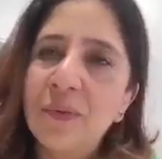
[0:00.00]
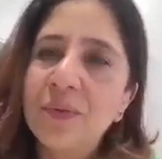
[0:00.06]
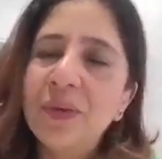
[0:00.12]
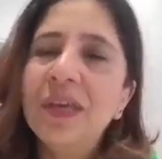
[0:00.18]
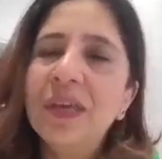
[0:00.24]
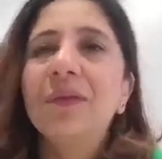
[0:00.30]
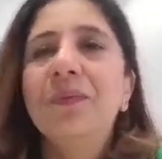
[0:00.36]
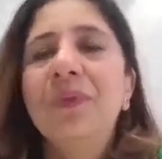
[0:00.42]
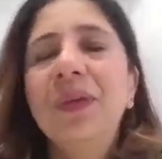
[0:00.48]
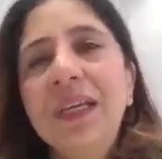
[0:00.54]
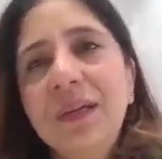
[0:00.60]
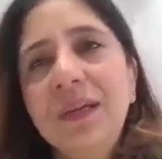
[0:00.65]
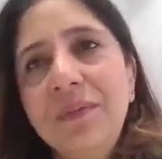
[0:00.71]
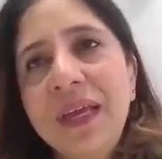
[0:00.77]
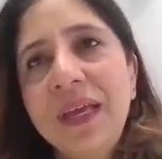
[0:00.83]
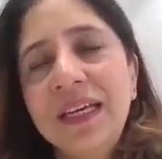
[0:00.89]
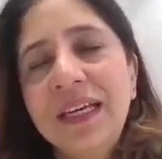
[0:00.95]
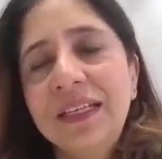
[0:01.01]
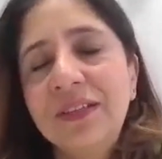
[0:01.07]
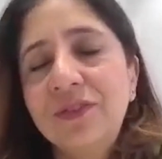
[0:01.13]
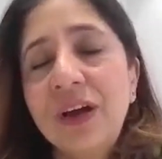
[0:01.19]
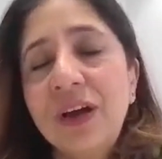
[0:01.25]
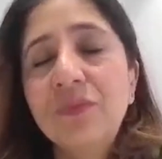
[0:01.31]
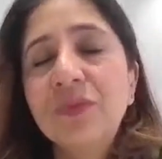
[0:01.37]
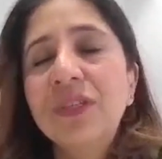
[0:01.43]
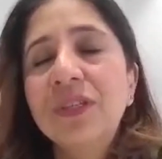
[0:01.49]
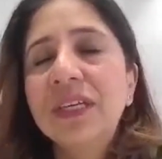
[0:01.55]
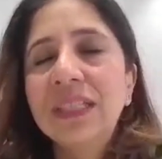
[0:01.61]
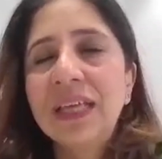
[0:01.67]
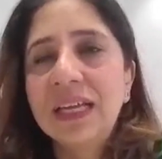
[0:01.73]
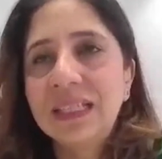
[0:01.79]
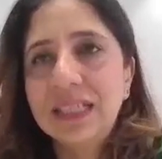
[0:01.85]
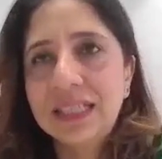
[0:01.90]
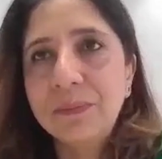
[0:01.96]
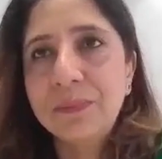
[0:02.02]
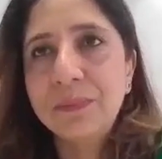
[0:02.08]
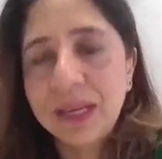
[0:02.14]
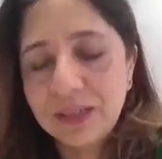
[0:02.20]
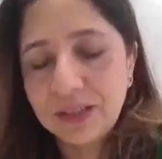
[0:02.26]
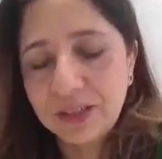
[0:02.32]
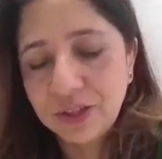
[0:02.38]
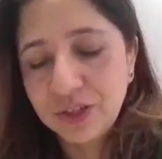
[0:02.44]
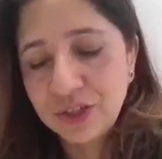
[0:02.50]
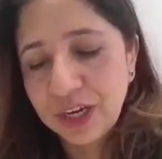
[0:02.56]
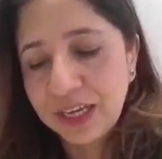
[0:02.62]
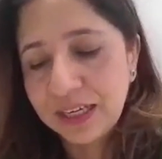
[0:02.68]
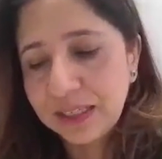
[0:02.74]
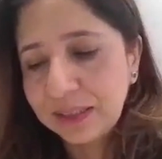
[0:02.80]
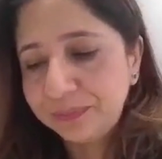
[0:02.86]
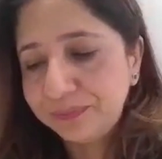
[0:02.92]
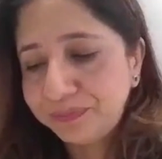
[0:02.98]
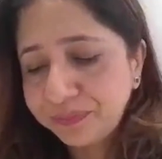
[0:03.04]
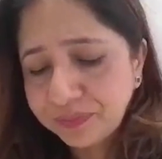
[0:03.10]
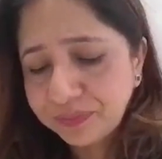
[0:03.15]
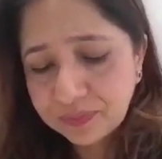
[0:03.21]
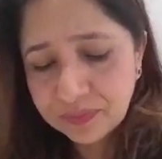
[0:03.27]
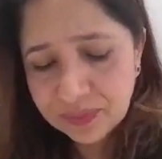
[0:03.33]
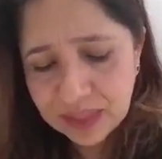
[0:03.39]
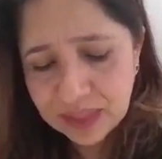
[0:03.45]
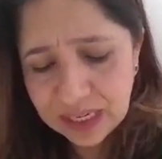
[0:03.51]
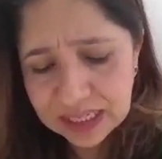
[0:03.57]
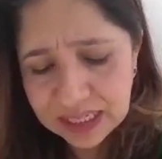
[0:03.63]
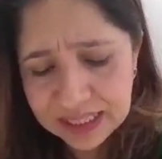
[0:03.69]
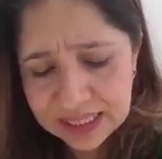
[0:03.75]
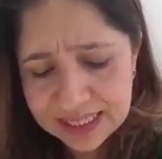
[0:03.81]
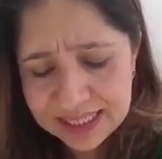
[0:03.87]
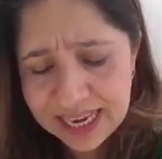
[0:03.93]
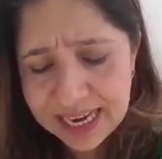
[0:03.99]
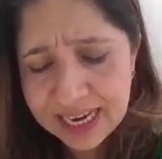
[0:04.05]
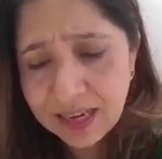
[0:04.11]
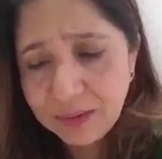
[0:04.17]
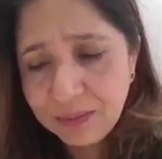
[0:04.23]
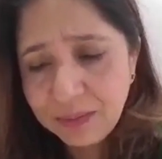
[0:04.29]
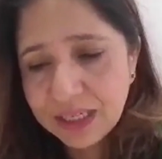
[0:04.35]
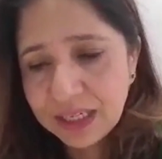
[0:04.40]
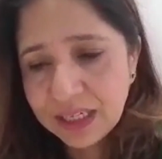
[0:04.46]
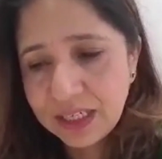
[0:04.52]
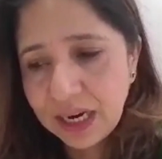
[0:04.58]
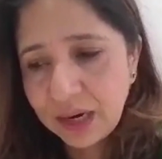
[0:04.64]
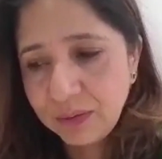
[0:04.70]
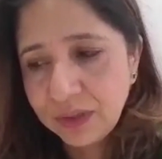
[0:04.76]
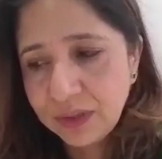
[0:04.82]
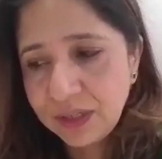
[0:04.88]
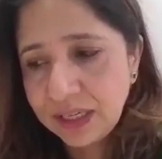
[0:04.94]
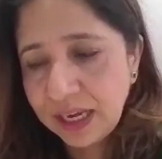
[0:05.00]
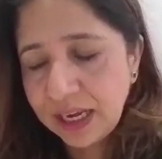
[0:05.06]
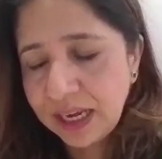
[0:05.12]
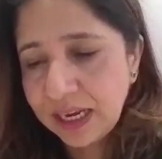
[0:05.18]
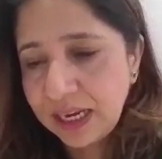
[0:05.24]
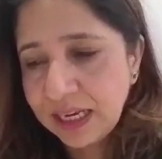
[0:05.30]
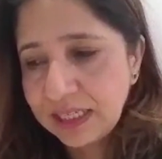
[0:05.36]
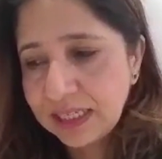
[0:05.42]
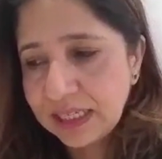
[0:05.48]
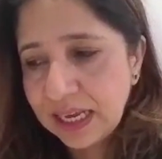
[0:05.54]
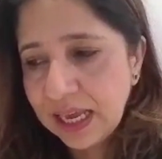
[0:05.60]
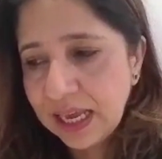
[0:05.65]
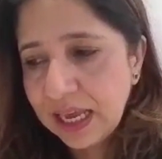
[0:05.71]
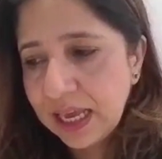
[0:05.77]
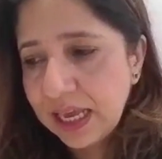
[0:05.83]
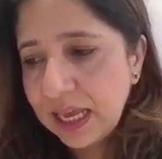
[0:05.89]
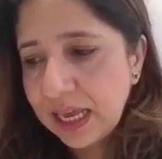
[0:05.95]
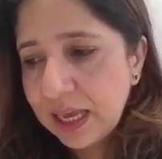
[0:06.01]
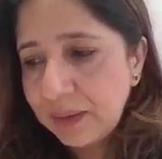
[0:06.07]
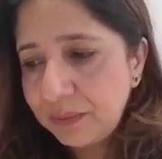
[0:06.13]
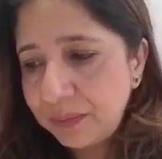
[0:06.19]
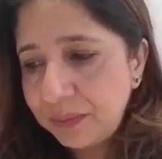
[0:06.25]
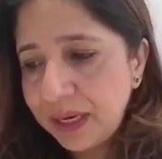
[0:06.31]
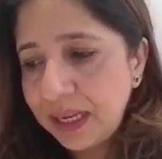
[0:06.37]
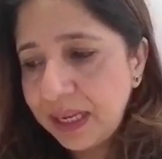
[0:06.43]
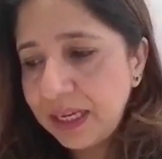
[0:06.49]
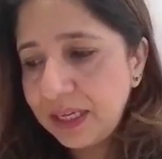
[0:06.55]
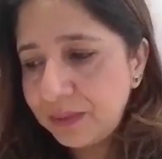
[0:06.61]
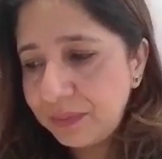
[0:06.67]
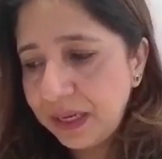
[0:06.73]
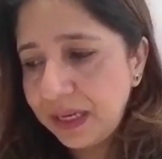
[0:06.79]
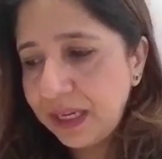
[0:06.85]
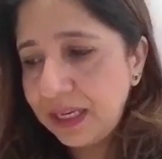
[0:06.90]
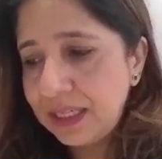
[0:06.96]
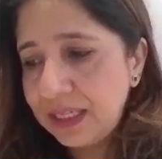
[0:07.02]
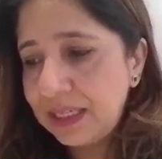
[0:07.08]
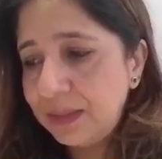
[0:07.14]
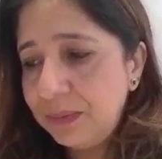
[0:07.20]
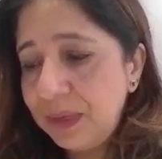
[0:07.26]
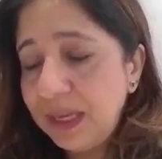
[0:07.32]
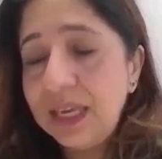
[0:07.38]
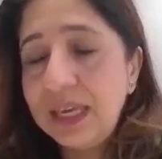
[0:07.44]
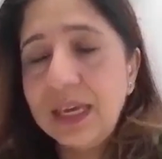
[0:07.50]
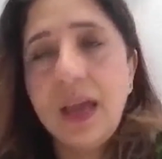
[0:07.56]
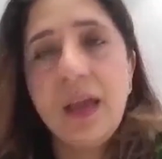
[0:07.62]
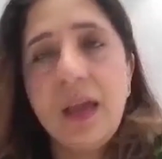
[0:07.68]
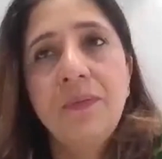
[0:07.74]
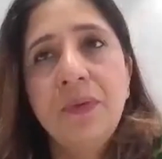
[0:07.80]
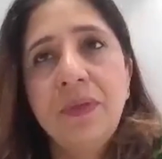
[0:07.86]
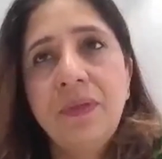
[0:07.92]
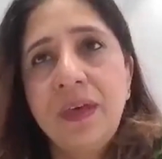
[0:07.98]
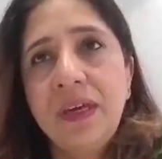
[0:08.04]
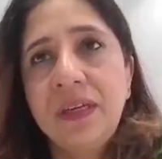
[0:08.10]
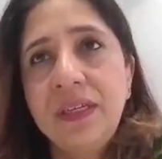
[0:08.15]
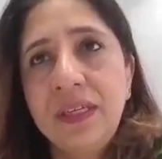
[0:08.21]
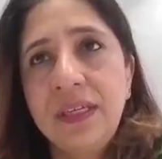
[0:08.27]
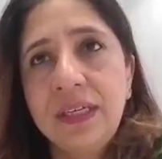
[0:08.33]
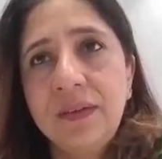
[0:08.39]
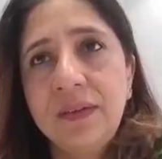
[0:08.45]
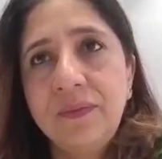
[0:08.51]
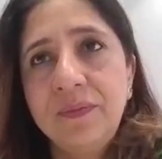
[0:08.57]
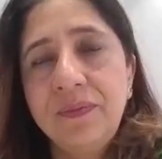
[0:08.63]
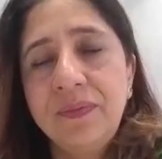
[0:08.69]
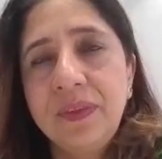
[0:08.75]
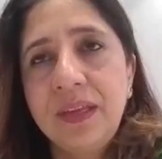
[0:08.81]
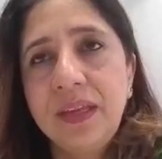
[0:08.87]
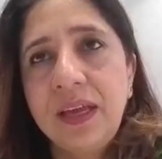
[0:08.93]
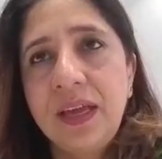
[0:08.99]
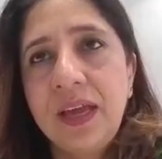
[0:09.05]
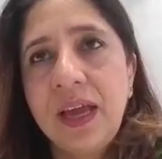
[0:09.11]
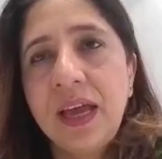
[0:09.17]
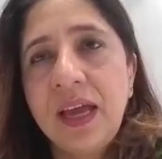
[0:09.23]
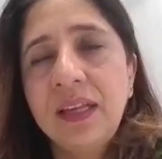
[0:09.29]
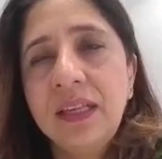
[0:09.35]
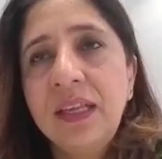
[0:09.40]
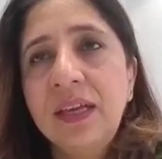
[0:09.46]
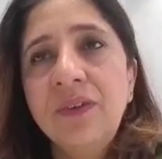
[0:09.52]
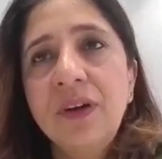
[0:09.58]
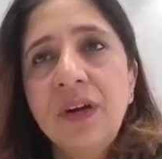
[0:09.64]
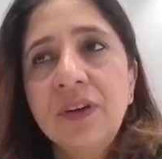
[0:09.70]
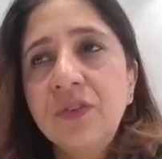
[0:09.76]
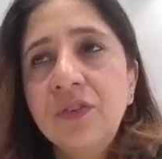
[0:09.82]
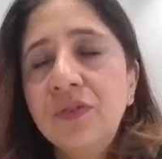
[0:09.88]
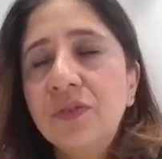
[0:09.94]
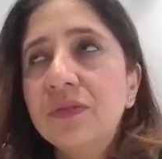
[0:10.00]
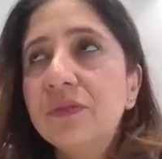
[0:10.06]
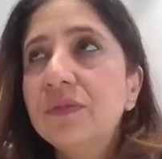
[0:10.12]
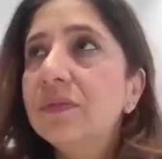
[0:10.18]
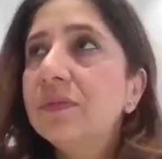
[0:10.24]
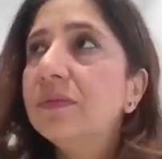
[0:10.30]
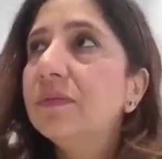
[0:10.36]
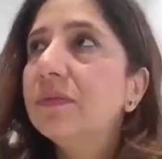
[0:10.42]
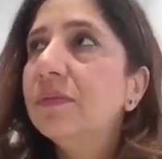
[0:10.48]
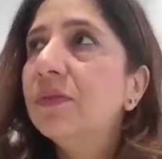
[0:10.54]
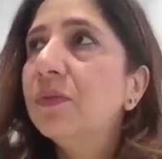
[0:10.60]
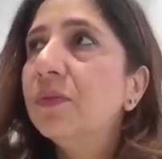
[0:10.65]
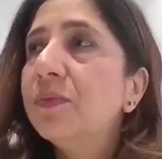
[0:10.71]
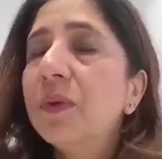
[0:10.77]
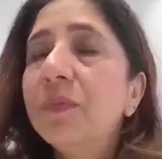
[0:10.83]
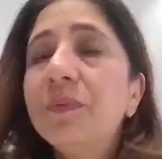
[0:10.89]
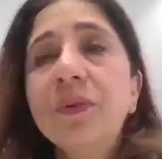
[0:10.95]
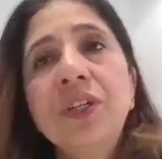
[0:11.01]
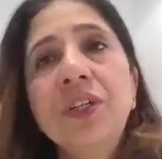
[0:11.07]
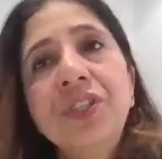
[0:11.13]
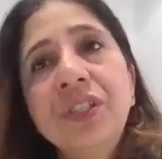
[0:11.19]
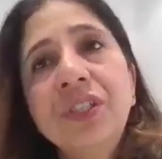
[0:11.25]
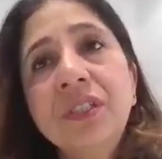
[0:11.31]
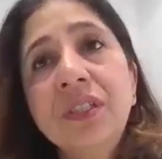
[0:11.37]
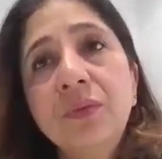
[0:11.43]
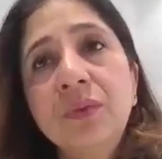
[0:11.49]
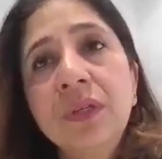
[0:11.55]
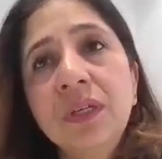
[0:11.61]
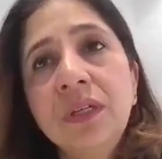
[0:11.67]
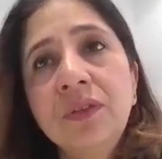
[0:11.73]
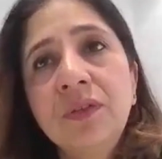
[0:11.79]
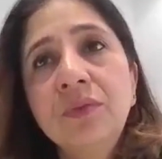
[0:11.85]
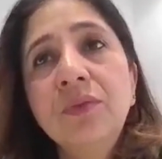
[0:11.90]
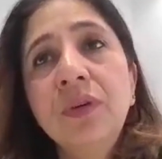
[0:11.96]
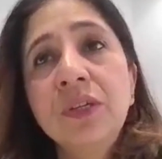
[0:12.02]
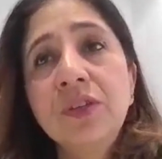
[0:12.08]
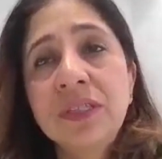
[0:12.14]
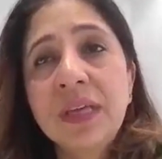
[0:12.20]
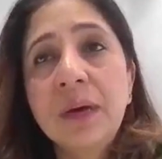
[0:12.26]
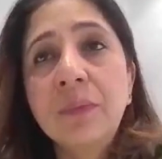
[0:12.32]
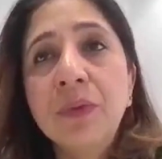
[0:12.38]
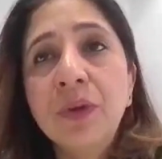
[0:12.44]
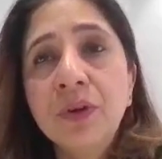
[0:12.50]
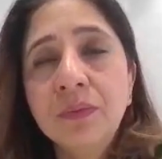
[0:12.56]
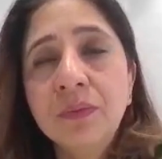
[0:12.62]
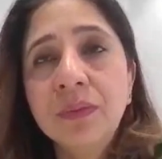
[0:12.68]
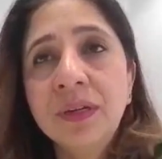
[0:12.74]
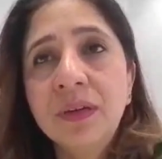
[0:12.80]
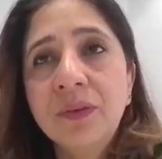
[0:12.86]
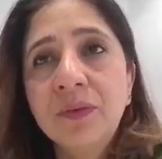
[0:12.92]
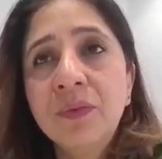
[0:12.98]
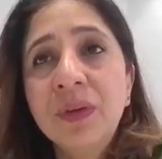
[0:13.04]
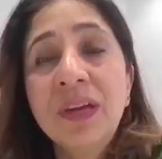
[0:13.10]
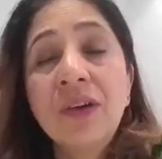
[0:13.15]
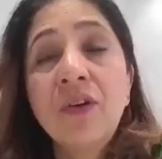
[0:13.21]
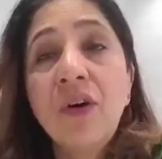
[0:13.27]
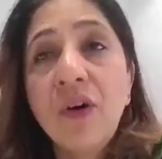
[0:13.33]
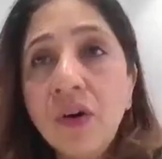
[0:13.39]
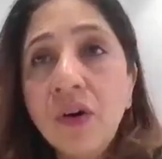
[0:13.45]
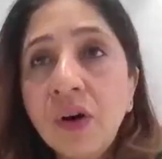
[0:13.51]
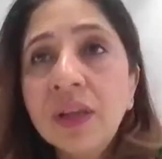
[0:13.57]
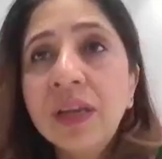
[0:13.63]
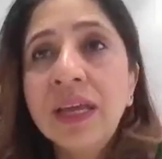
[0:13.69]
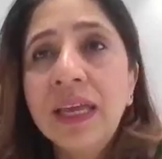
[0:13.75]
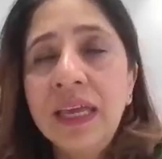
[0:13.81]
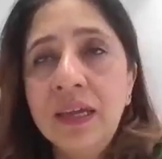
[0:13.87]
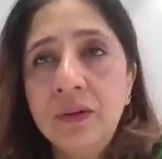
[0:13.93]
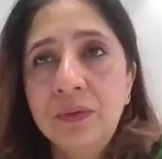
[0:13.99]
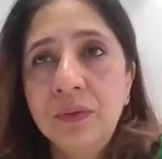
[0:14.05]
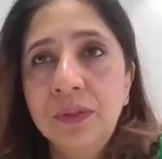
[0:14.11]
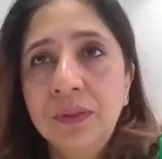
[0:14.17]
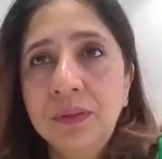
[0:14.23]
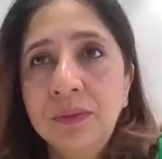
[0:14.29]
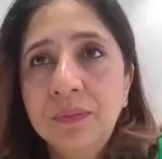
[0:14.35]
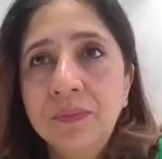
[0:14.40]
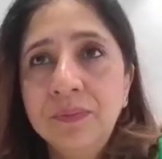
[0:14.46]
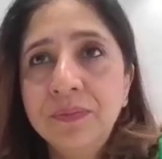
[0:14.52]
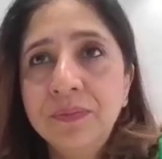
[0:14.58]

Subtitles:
we can make it. So I would say that's the message. And the second message I would say is please, please be empathetic. And there are no population in the world who are subhuman. We are all equal.